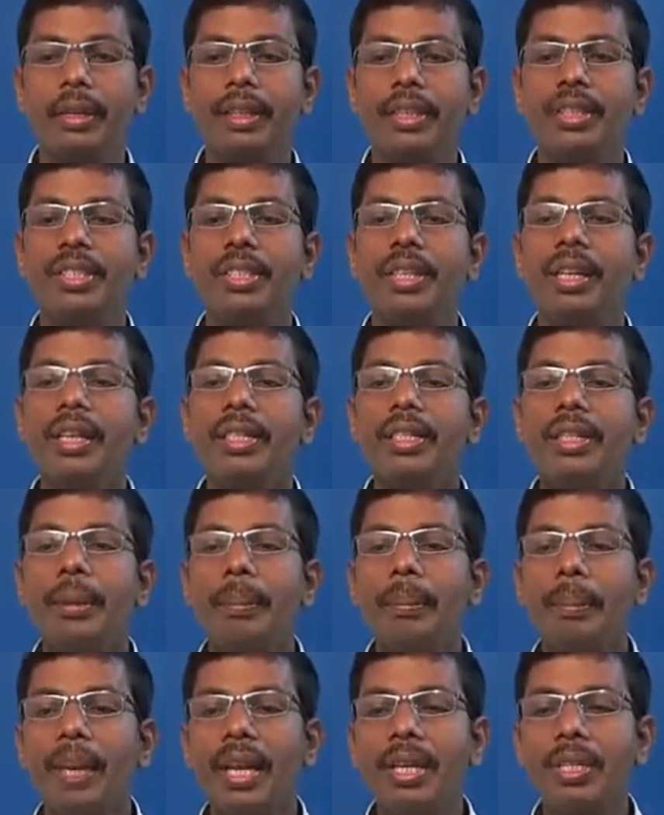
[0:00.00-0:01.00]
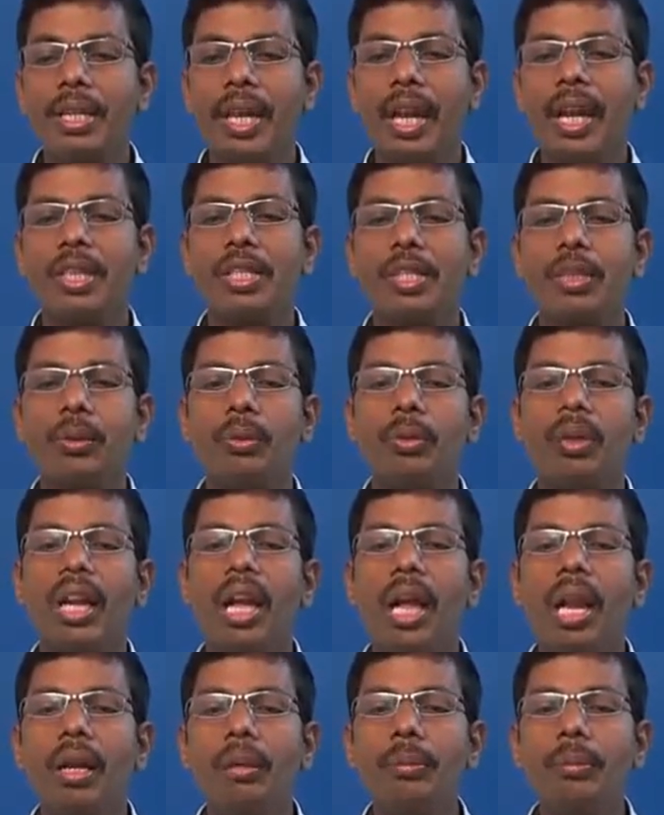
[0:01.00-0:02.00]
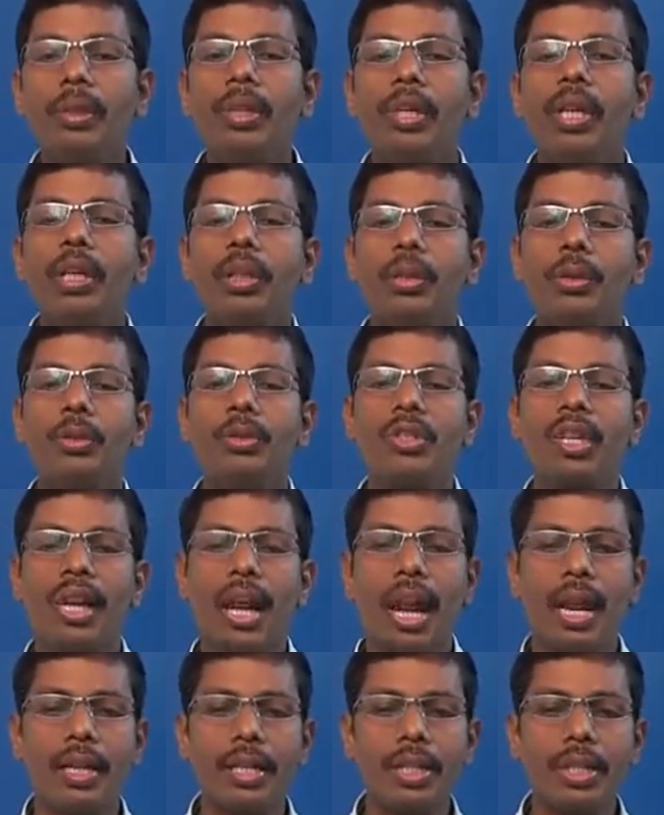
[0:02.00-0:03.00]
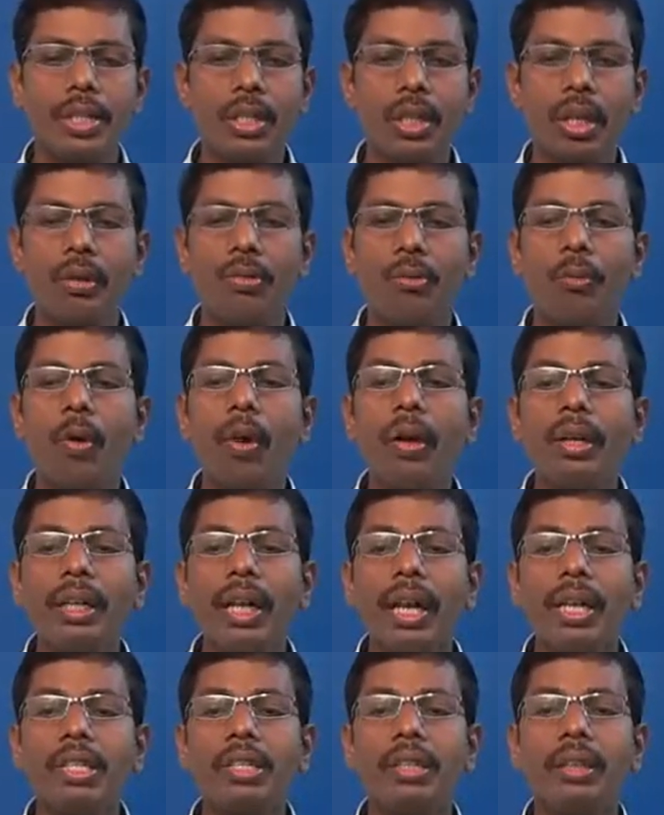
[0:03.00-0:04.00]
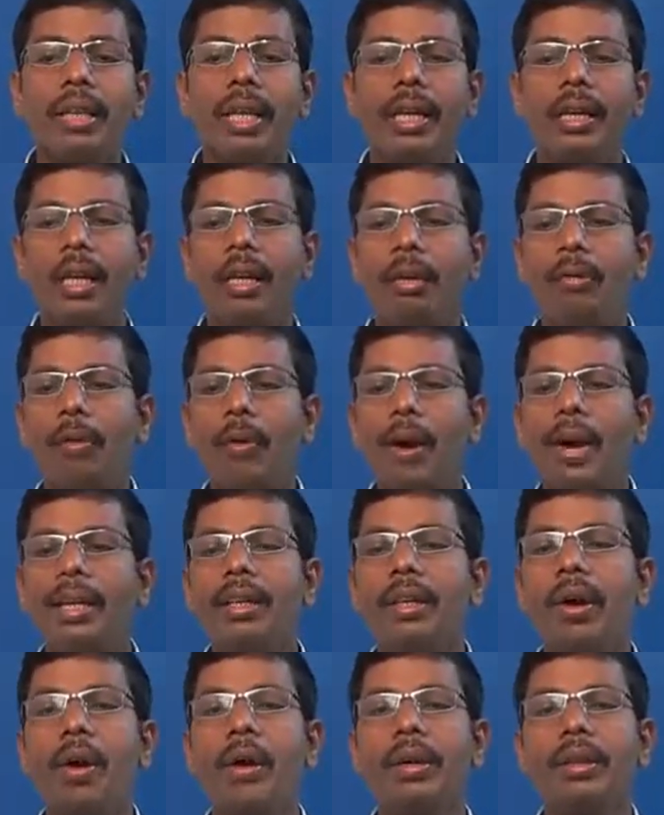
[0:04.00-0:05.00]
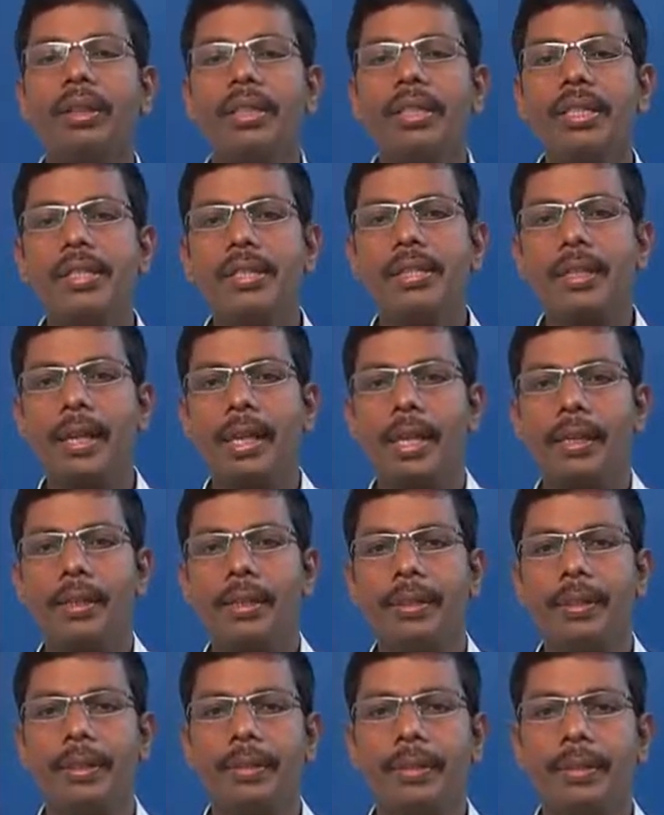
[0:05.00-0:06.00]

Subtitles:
destination page has to help user understand what else they can find on the site.